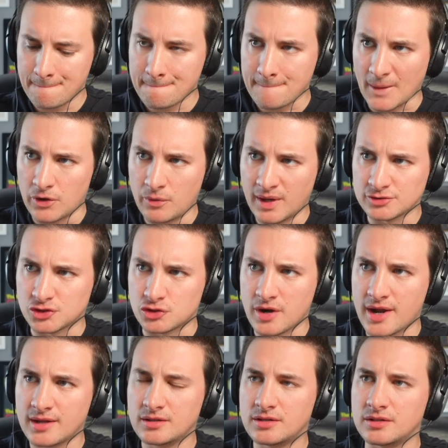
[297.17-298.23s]
who else
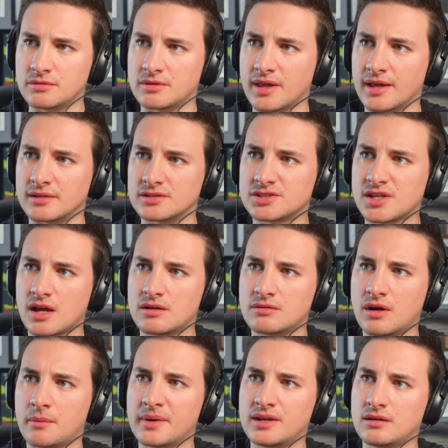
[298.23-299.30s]
trained you then? So,
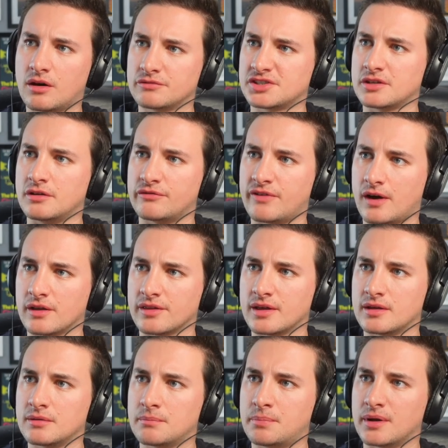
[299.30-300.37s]
I mean, obviously your
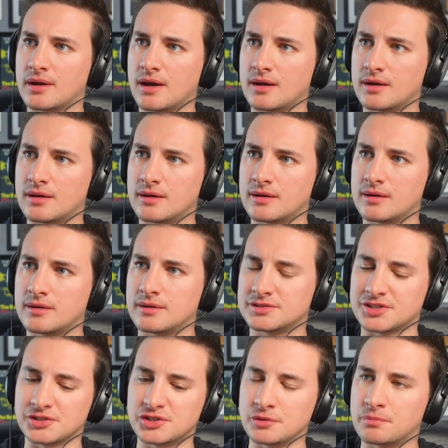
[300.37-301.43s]
father, but uh,
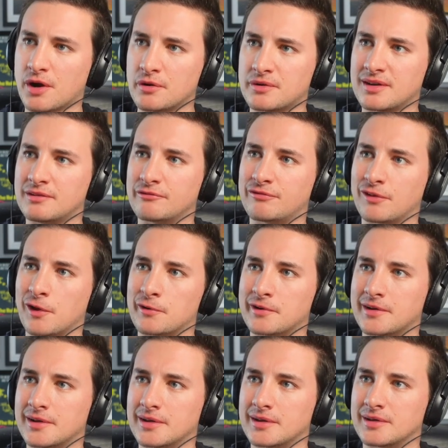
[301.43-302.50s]
since you broke in in
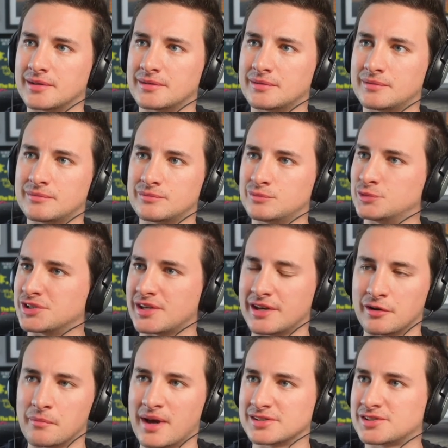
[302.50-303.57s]
Florida, was it
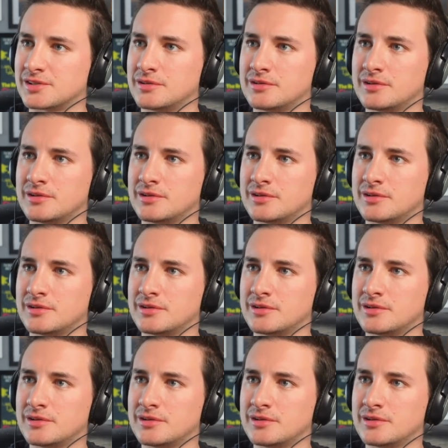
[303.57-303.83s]
Hiro Matsuda?